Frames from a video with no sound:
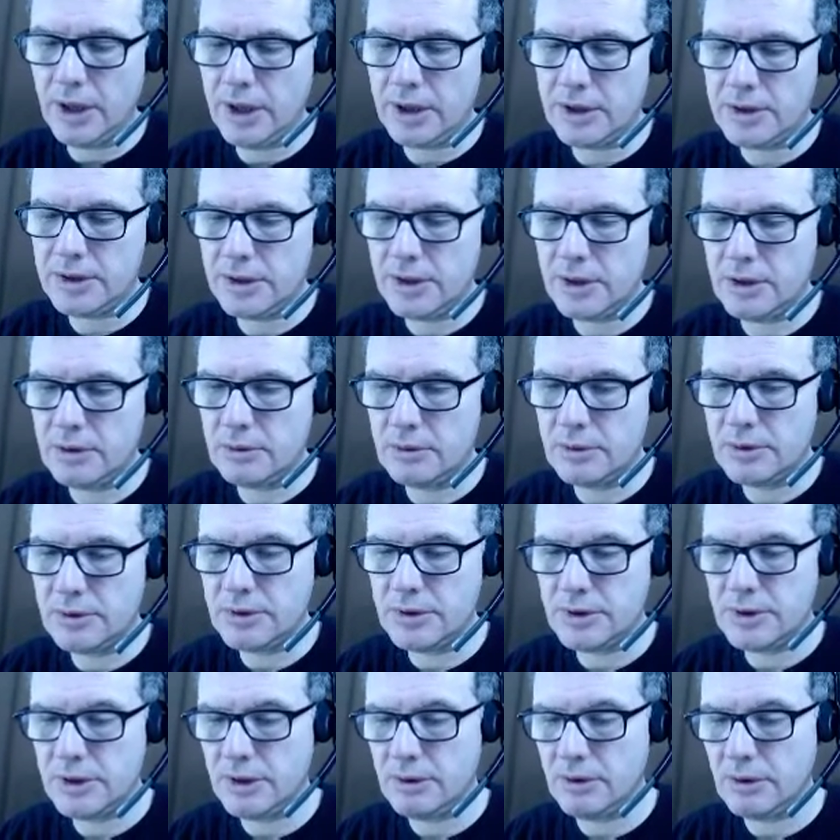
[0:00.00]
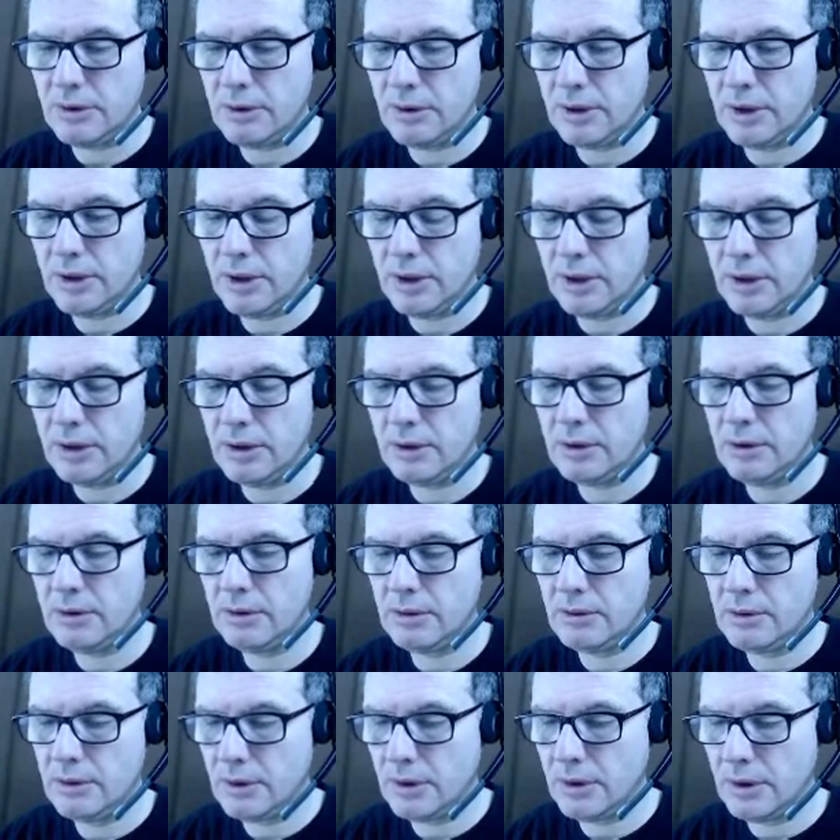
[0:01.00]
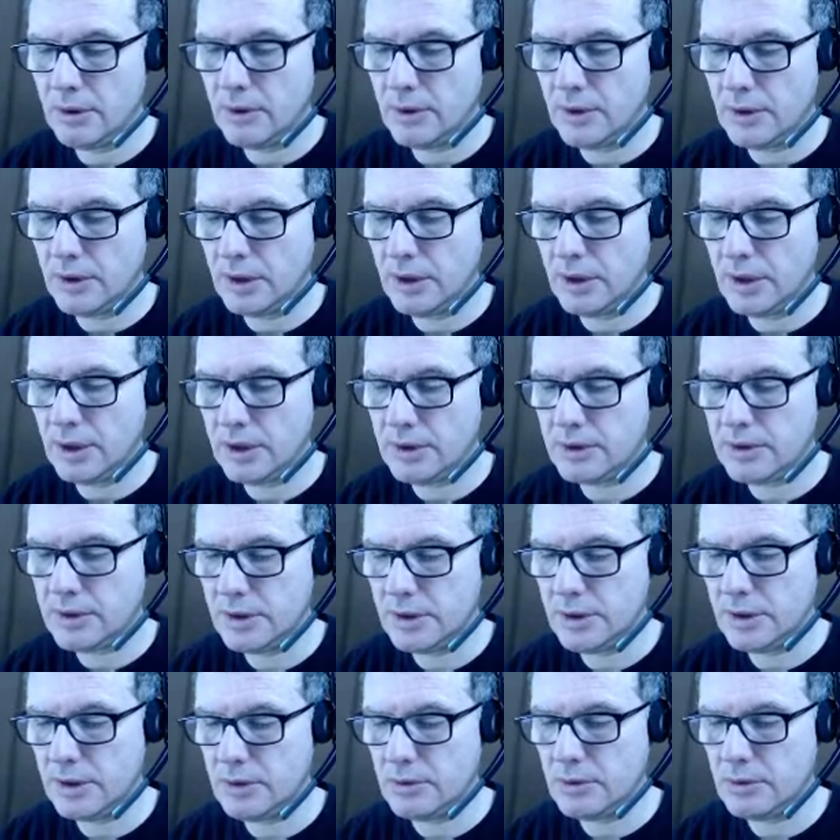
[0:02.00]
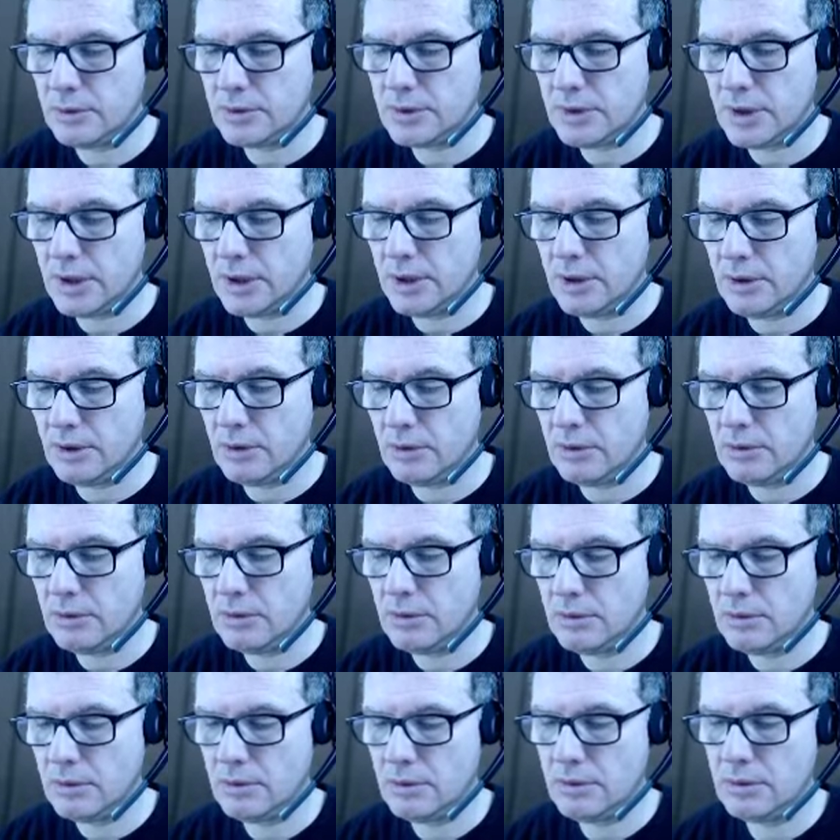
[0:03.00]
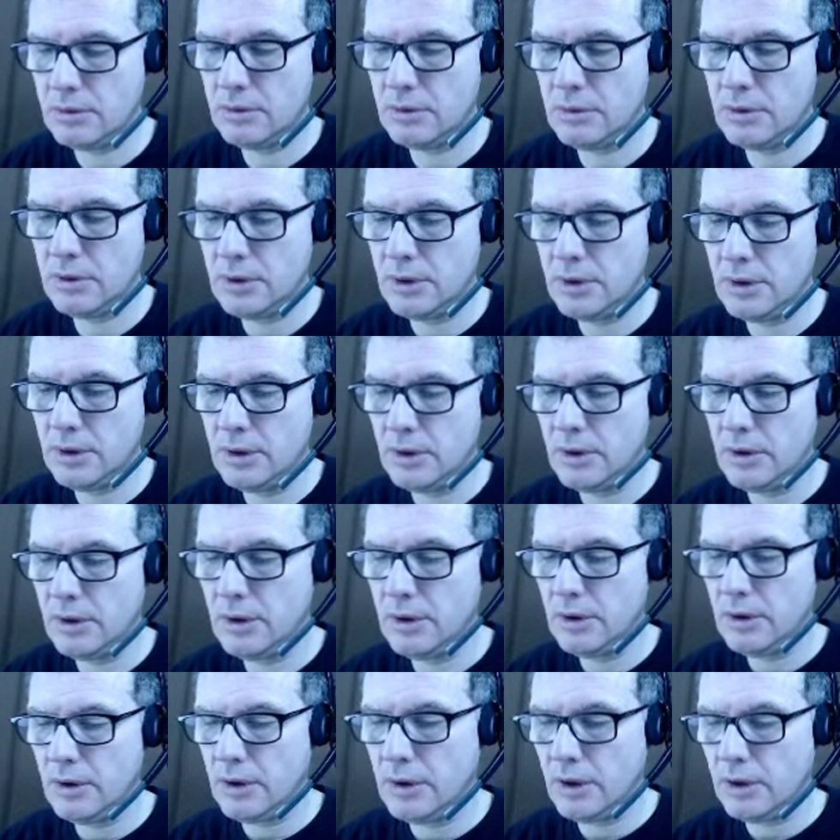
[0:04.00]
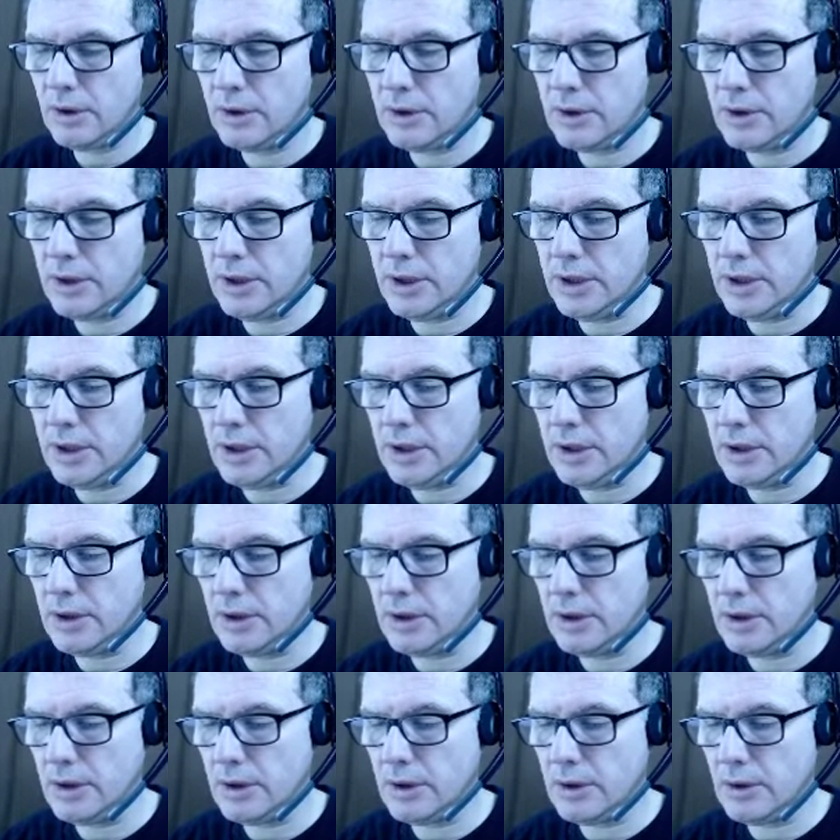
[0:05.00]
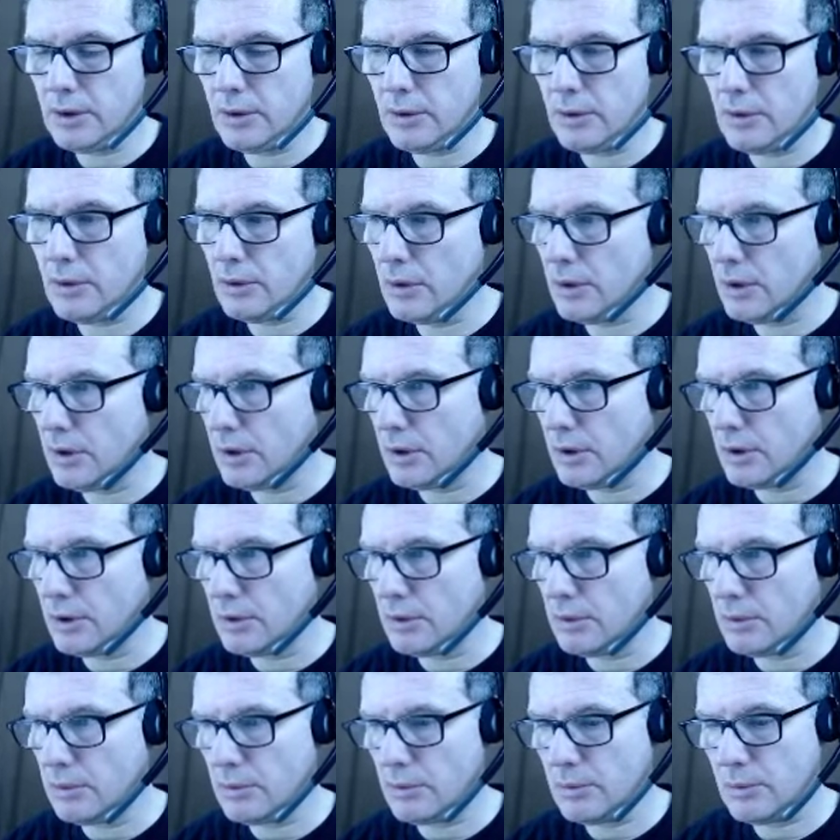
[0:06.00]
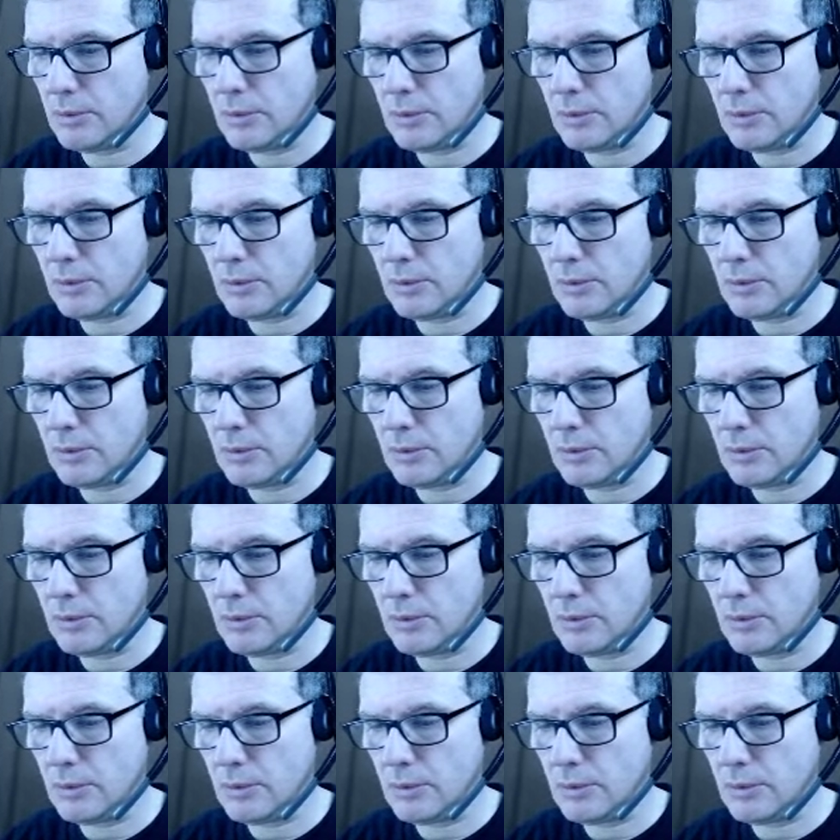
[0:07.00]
x equals 0 here, and then x equals L, the um,